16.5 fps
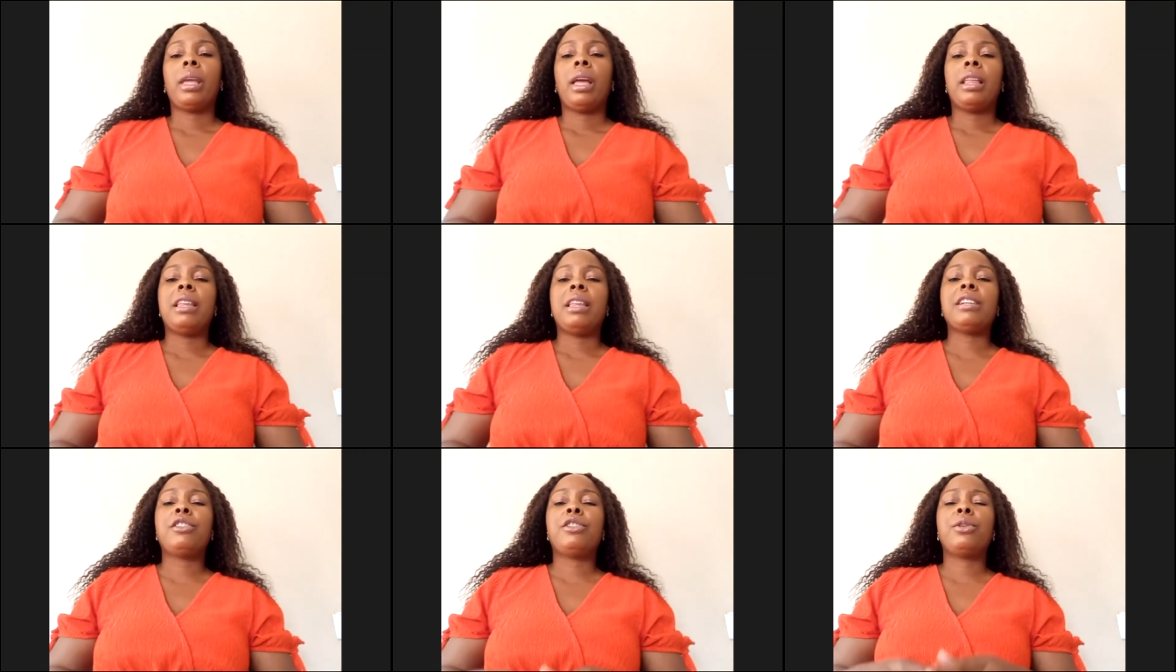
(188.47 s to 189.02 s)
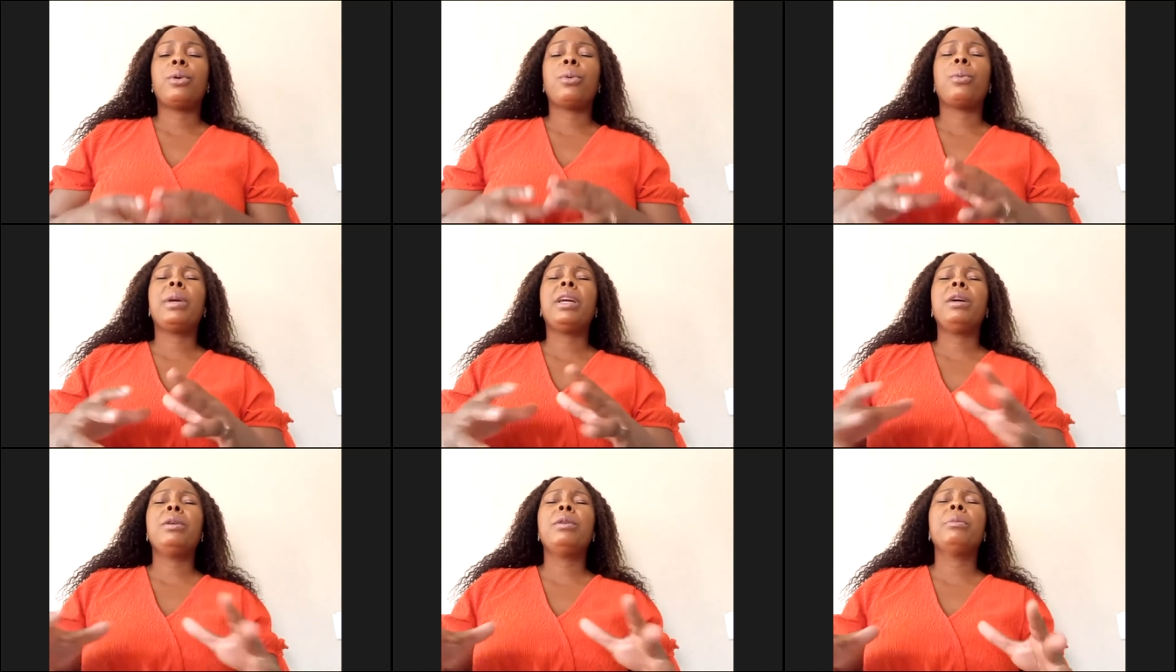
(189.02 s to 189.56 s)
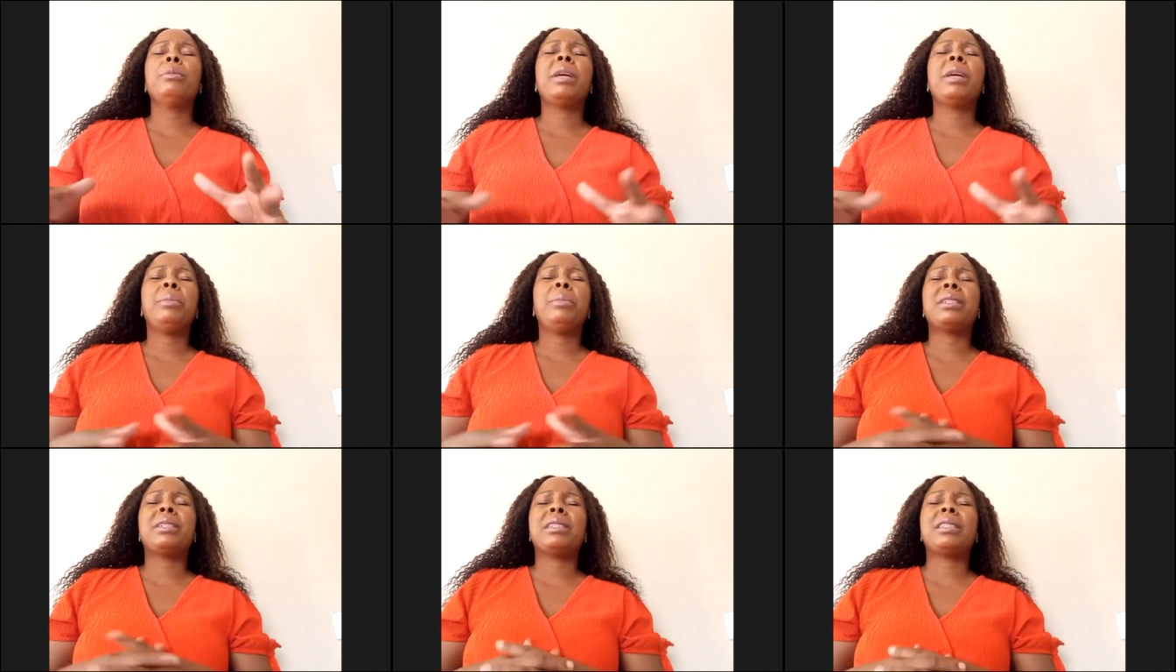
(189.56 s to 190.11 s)
that your will may
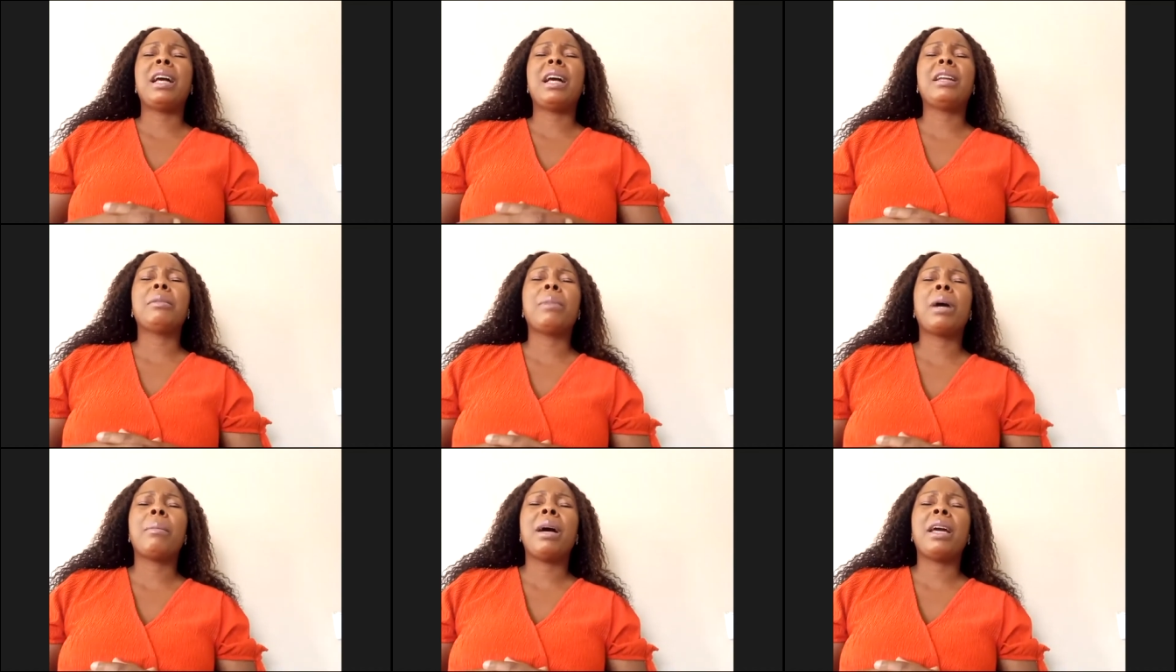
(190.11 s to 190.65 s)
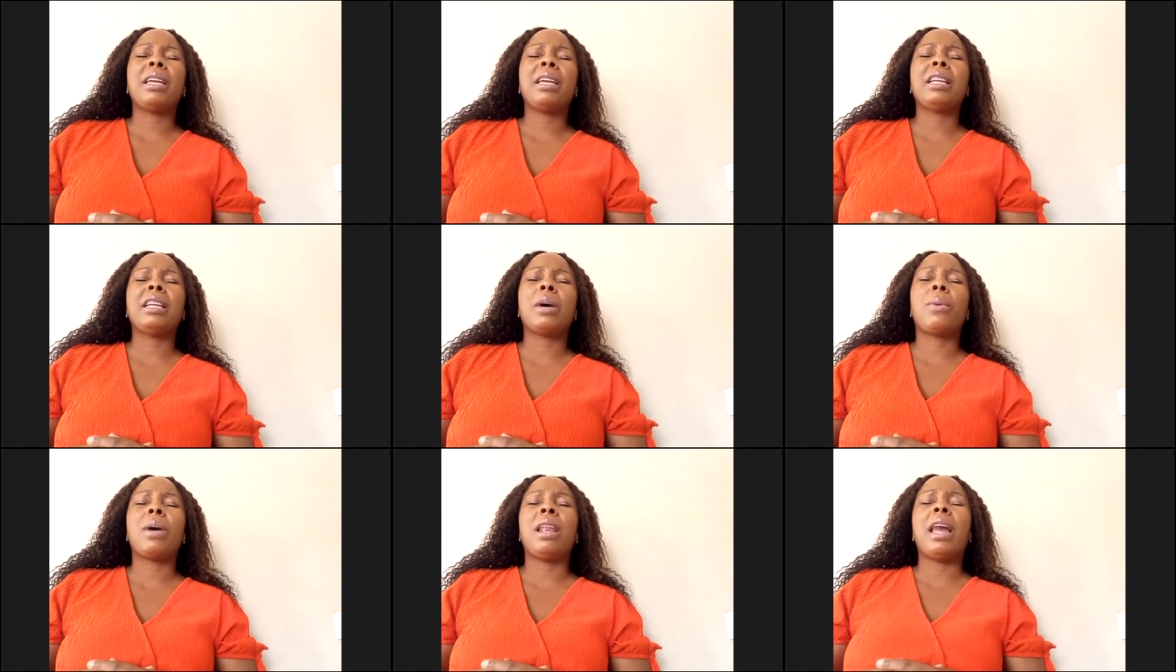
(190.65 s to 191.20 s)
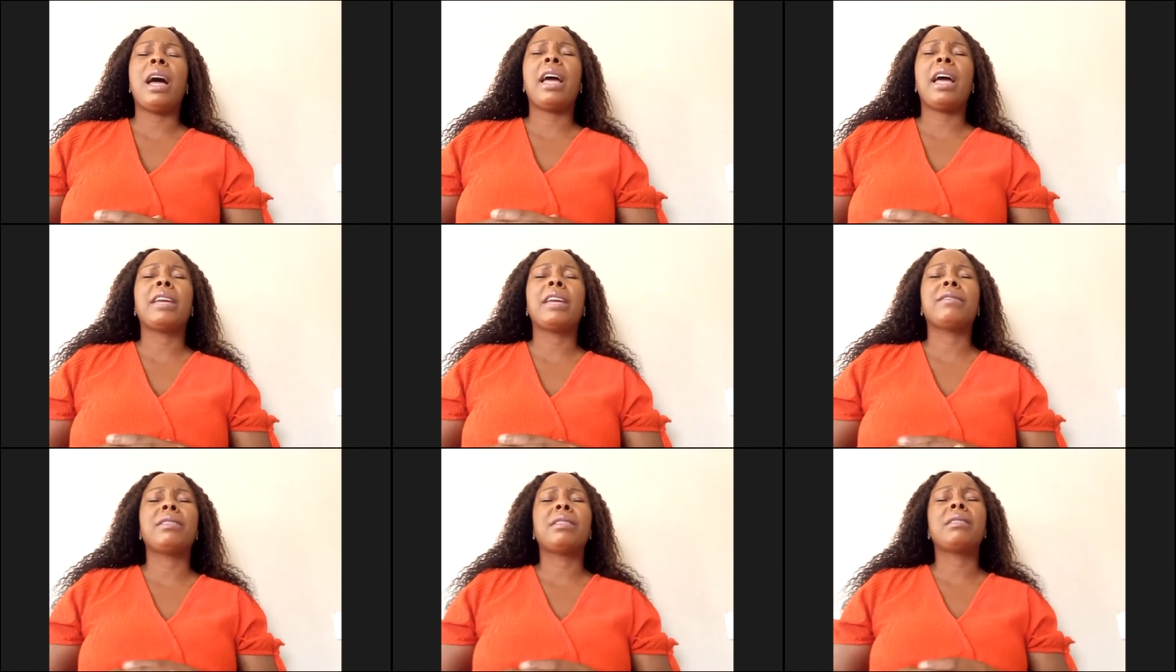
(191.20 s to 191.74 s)
be done, Baba, in our
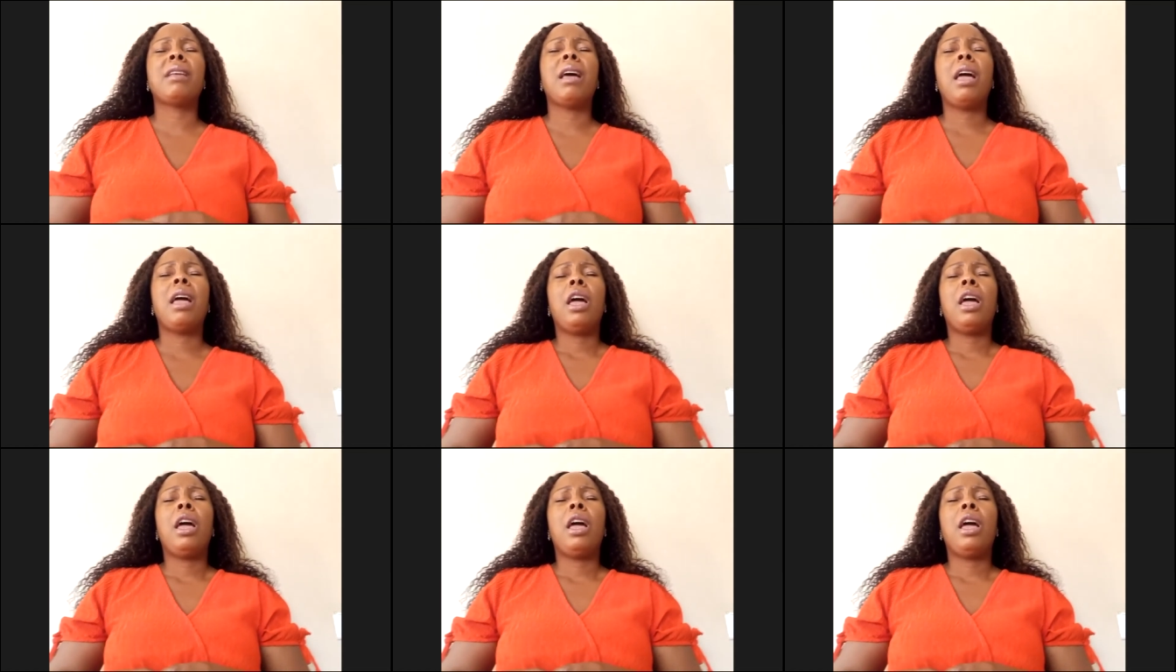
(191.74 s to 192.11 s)
lives.